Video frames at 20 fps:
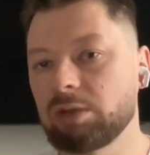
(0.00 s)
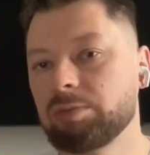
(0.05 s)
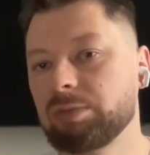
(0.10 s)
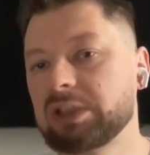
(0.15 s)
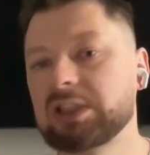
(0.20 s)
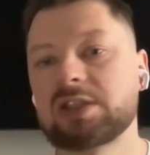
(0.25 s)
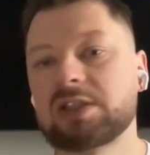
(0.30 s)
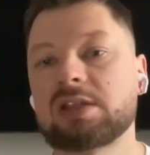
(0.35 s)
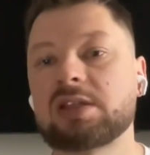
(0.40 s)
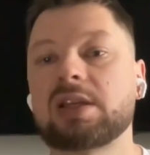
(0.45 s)
But
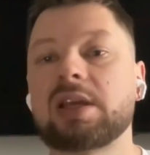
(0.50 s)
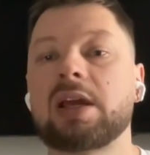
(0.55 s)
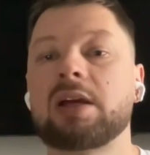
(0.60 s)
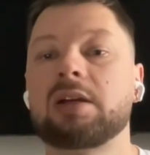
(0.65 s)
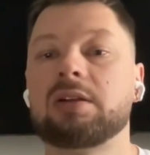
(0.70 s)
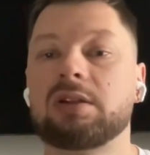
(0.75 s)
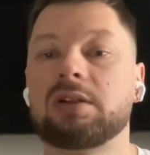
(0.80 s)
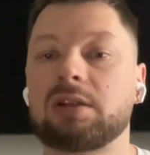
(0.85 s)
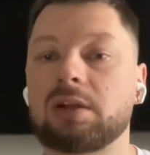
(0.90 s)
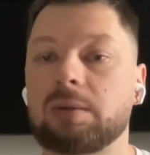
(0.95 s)
this is
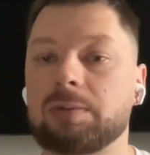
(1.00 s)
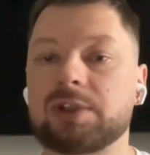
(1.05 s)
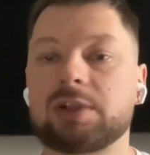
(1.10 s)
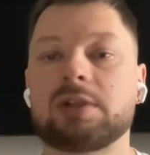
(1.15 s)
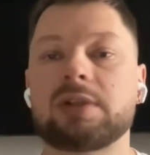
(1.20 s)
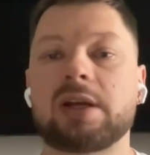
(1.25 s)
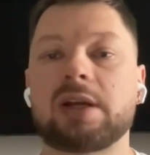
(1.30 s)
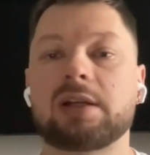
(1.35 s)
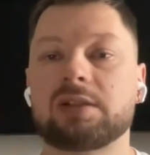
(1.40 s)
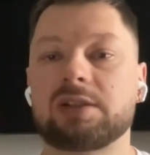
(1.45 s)
again an
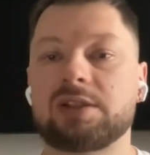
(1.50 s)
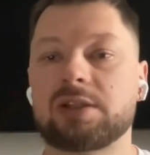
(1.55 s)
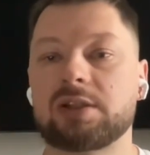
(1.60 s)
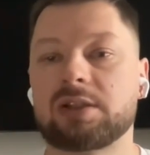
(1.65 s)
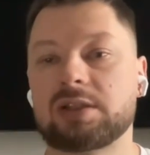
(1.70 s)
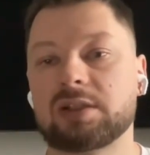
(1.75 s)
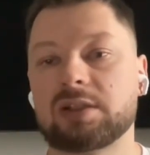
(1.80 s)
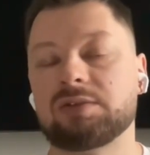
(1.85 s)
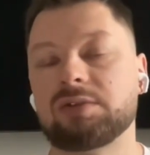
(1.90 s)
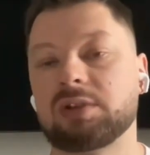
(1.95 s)

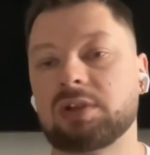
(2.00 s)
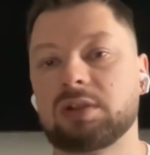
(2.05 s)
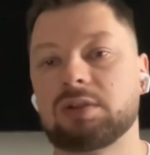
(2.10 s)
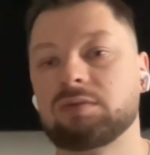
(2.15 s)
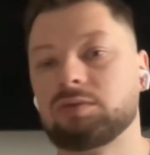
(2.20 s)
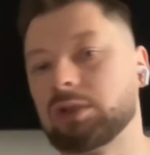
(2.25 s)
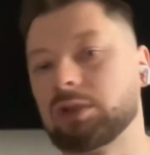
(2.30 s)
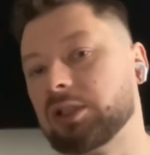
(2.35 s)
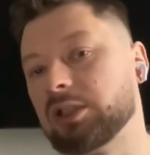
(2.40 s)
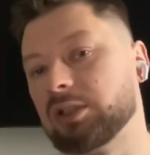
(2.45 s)
optionality, so you can
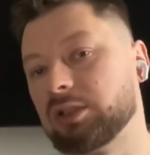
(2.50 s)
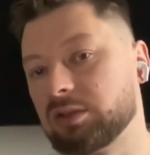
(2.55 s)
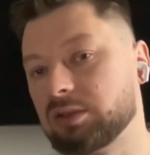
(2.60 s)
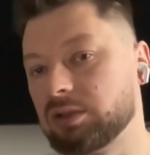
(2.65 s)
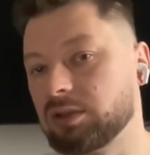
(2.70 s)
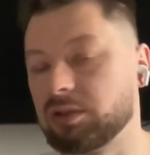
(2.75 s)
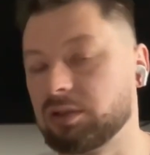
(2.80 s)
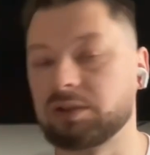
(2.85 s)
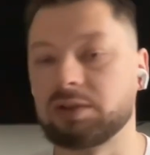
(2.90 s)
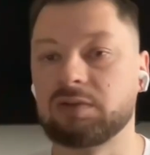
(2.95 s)
run it
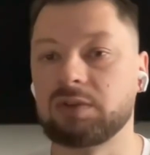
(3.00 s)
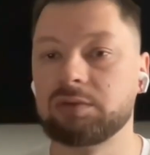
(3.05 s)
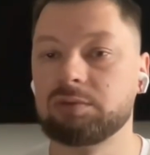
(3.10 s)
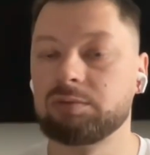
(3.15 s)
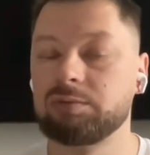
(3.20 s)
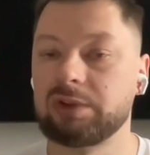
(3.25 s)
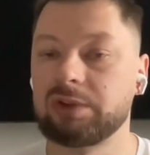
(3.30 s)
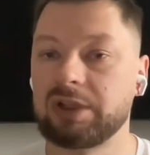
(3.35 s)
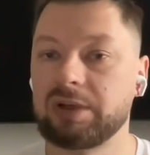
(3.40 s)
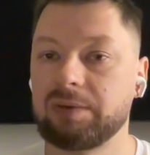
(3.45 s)
on your
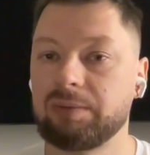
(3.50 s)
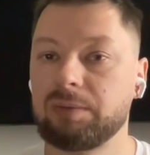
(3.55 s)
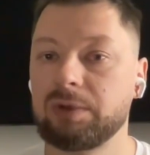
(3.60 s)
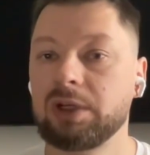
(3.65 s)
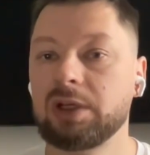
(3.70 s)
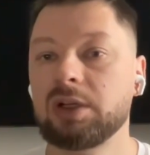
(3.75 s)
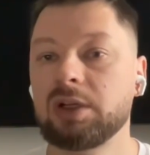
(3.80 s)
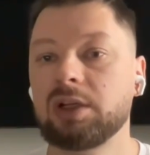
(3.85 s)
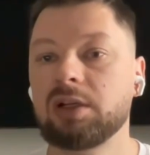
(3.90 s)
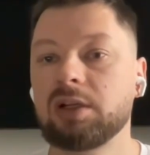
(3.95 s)
own prem,
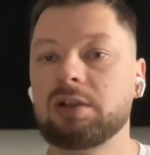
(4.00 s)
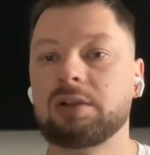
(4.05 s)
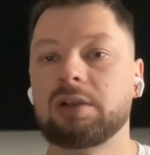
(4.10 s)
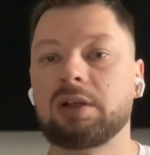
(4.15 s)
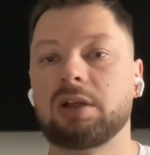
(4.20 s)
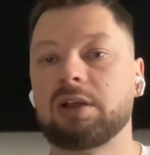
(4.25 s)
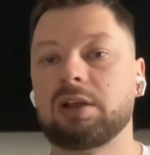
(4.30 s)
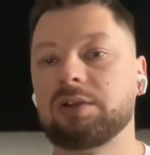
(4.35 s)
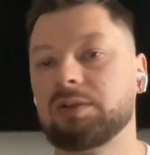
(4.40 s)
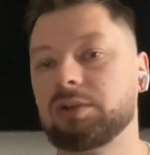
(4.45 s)

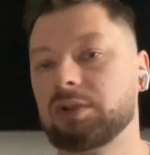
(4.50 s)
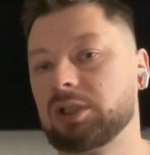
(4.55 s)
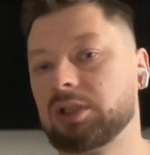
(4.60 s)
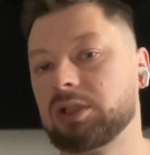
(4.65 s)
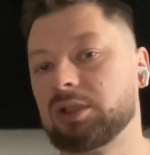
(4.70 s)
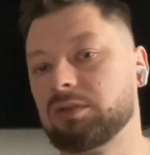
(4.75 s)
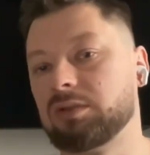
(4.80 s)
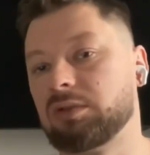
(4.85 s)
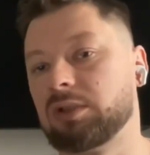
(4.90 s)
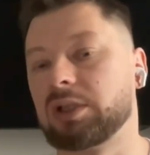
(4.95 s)
you
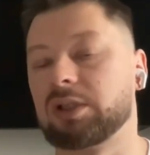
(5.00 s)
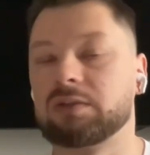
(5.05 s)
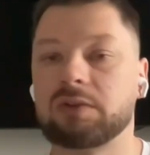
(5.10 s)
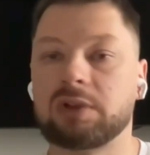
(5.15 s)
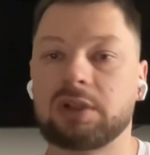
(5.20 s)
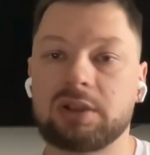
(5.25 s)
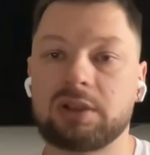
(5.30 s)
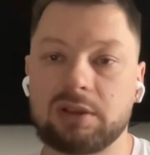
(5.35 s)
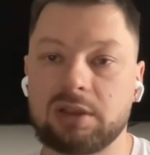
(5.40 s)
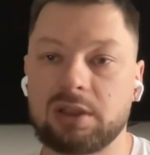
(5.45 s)
can like
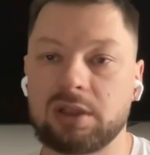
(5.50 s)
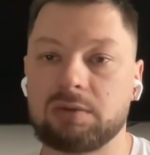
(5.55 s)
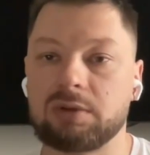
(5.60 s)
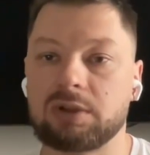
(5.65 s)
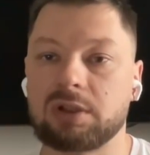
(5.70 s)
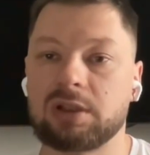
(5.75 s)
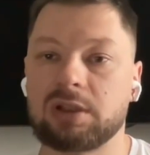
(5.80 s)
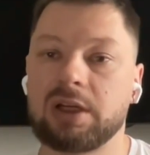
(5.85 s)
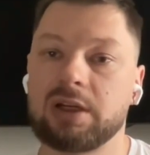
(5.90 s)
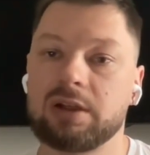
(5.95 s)
run it in our
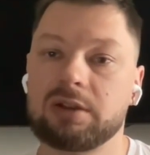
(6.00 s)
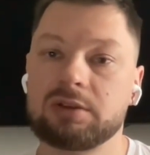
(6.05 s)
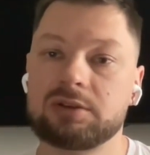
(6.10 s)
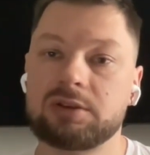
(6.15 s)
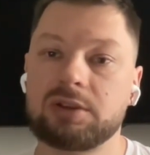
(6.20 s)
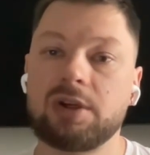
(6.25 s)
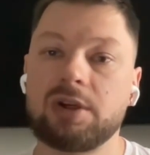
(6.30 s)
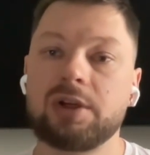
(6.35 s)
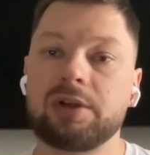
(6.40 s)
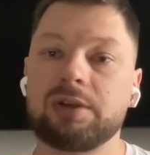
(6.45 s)
cloud,
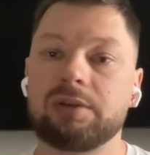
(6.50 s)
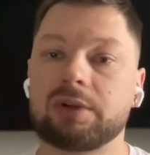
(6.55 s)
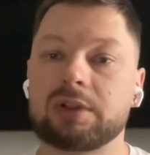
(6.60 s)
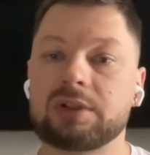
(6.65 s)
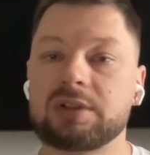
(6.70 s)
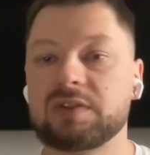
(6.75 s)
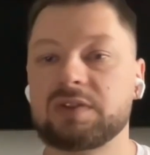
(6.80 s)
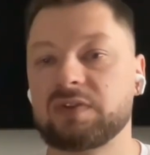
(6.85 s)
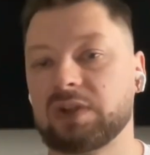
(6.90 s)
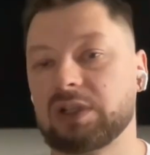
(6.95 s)
you
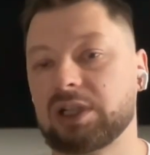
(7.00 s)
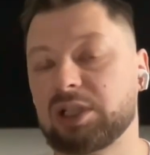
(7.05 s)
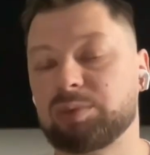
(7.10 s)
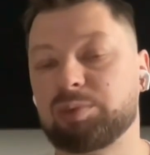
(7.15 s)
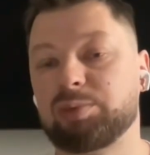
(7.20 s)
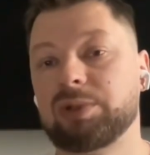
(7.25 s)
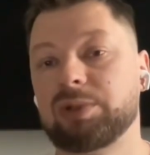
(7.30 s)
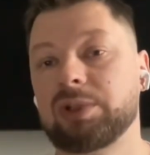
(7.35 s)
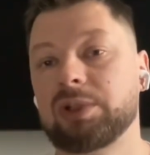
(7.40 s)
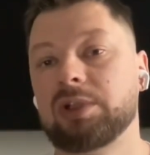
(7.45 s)
can develop
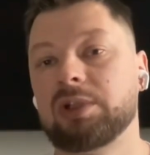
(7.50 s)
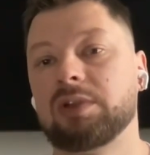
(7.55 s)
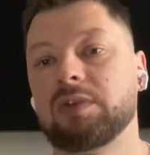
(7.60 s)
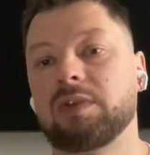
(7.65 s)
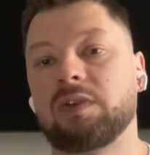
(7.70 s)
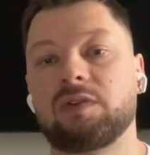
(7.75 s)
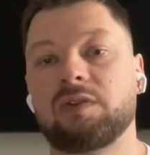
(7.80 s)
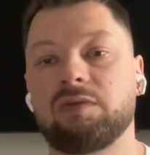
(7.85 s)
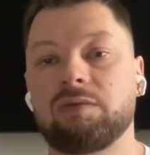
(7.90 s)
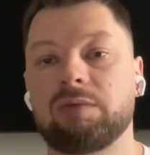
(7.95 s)

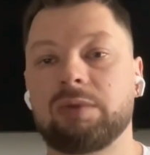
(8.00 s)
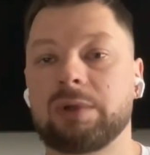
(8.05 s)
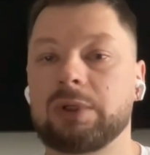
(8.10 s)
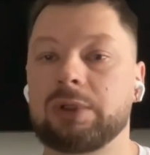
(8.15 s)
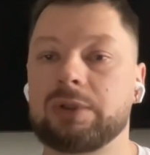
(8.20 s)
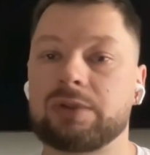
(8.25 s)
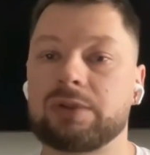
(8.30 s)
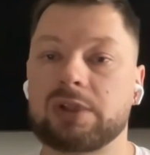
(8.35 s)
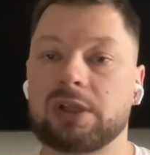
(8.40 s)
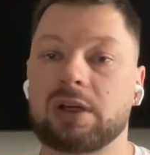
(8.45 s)
it
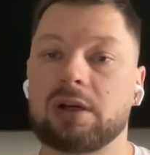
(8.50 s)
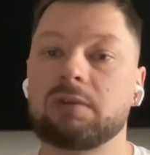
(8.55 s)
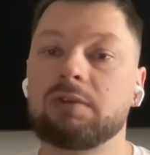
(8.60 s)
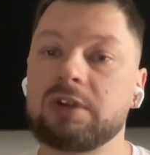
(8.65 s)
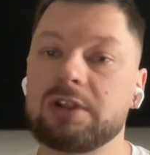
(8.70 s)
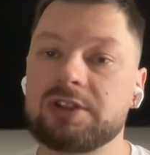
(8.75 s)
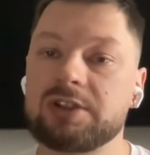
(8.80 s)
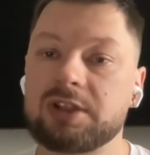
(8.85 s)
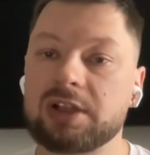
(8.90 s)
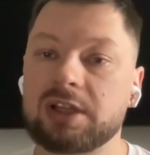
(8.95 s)
using our
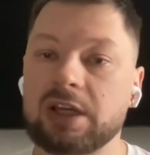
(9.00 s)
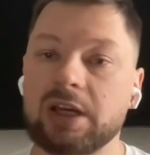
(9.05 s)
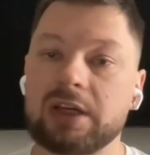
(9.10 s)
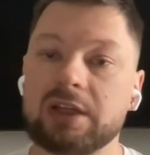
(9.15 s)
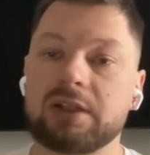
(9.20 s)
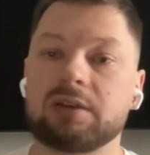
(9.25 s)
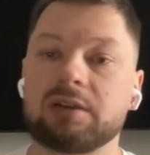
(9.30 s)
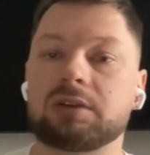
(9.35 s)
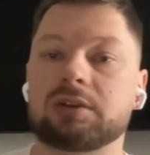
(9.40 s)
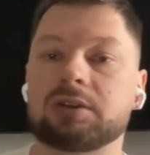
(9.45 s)

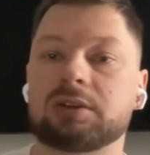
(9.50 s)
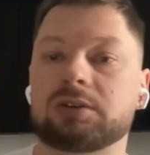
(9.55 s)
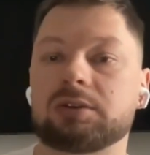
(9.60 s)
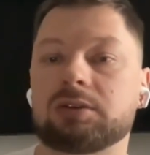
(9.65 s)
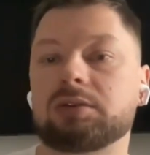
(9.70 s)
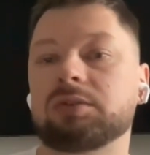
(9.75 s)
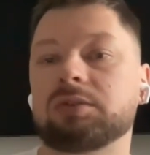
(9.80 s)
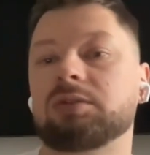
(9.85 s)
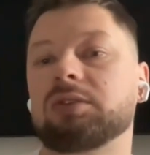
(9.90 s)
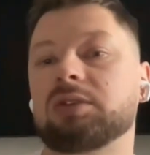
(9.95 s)
SDK,
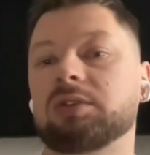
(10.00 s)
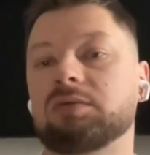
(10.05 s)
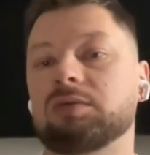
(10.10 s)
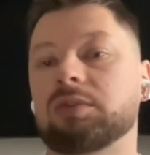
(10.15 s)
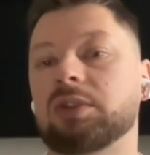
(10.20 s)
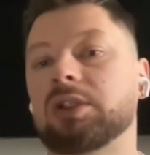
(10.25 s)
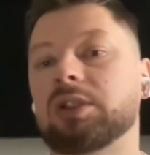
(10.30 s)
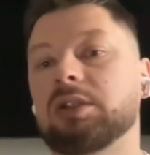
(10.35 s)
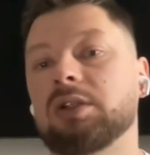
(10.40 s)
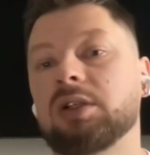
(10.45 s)
or you can
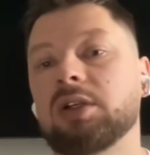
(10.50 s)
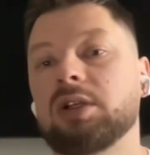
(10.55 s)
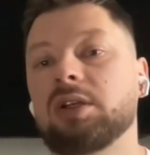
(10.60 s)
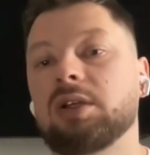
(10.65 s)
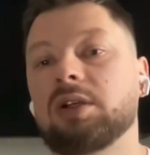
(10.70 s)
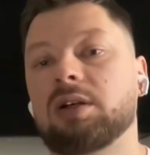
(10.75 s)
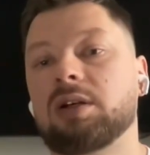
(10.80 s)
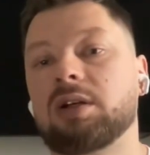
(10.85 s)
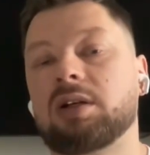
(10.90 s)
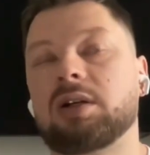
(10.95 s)
run
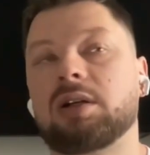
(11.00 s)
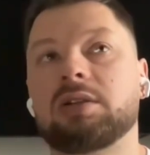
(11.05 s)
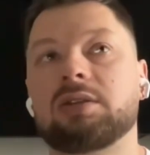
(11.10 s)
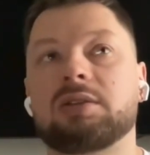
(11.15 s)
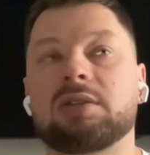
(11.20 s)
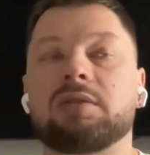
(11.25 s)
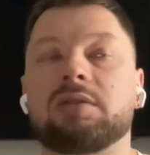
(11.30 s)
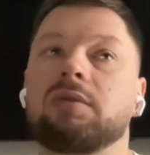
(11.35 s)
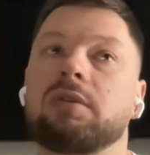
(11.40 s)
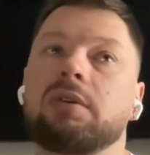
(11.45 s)
on
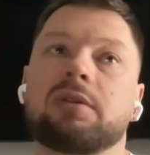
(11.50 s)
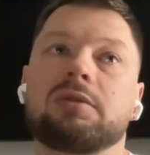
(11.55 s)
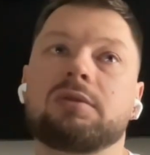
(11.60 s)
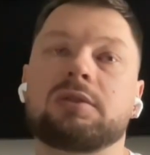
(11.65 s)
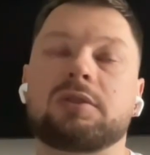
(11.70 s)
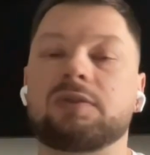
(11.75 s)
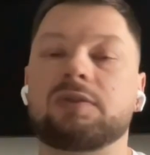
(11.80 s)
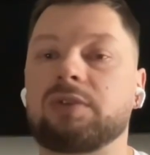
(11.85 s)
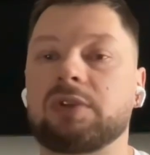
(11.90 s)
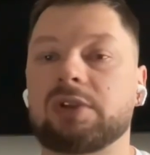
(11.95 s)
your own.
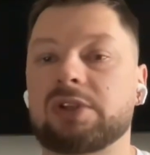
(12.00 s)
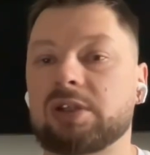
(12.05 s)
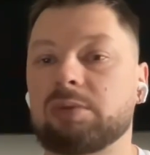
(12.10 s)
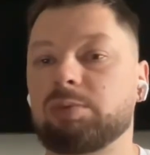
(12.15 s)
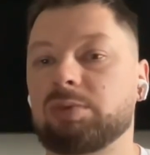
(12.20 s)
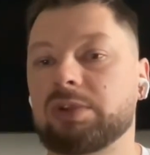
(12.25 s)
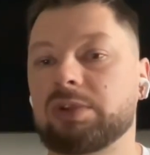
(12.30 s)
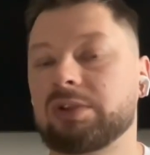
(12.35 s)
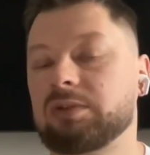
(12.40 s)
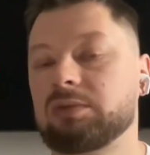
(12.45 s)
So, for
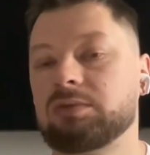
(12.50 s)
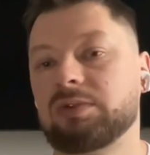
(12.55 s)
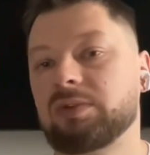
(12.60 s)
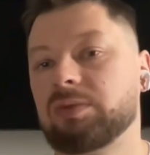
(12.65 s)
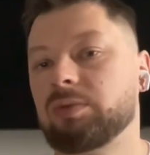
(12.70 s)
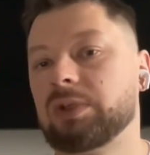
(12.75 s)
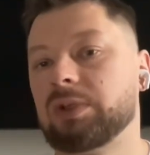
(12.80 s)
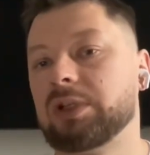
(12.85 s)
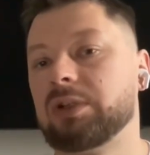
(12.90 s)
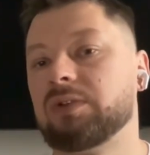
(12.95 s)
example,
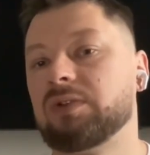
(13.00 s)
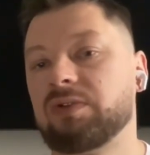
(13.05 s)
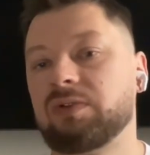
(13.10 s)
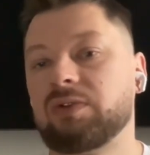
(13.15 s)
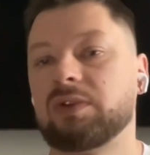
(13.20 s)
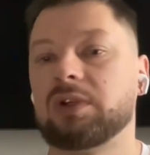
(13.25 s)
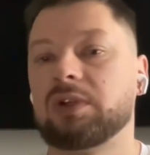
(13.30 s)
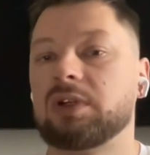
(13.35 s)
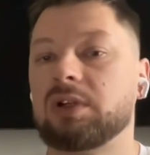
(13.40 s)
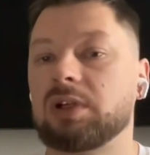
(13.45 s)
one
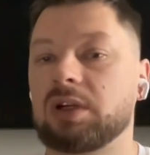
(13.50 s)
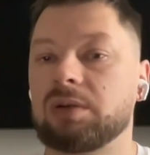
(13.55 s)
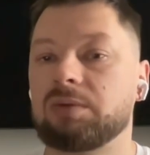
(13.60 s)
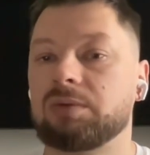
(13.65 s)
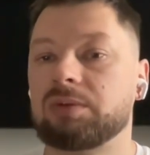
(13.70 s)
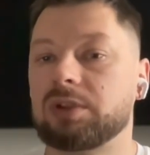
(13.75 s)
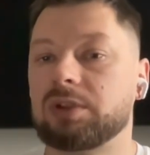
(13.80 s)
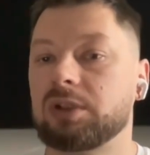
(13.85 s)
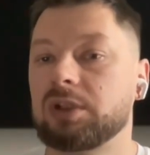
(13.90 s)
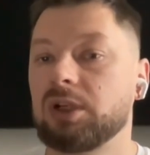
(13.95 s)
of
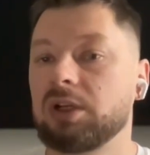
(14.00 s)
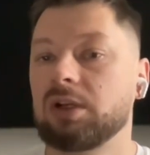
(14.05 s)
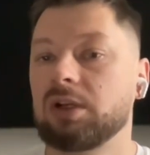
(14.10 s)
our